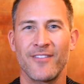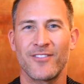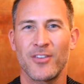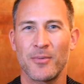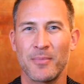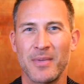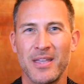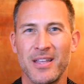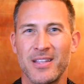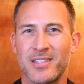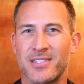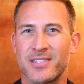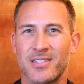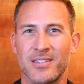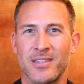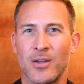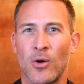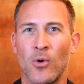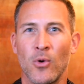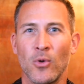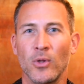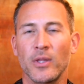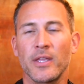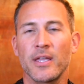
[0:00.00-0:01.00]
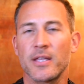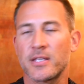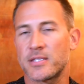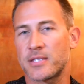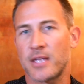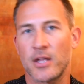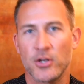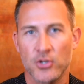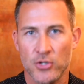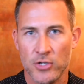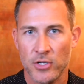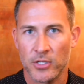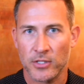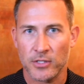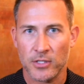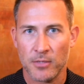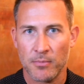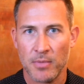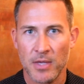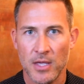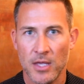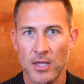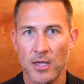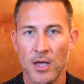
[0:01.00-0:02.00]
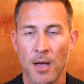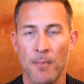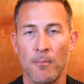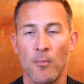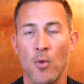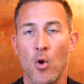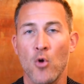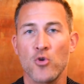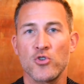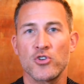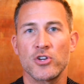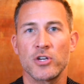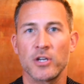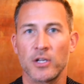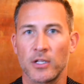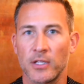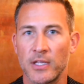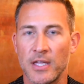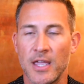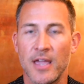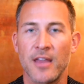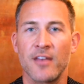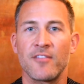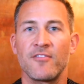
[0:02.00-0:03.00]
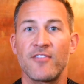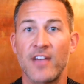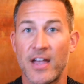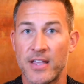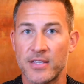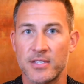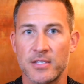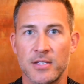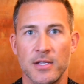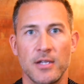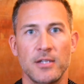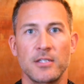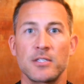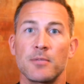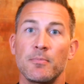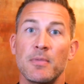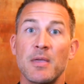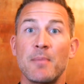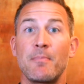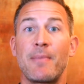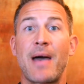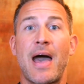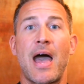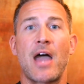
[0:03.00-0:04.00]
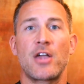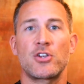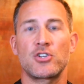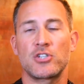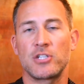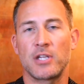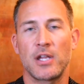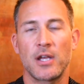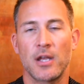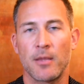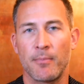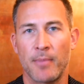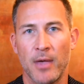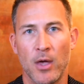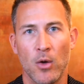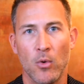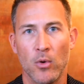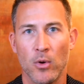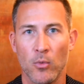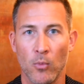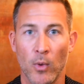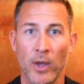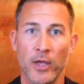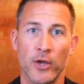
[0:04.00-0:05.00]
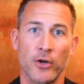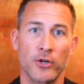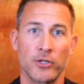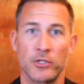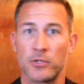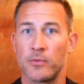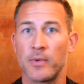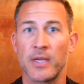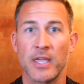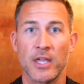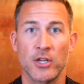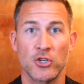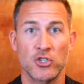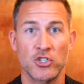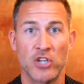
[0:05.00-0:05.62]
for me, it's wholly essential to be emotionally invested, to be passionate about what you're doing in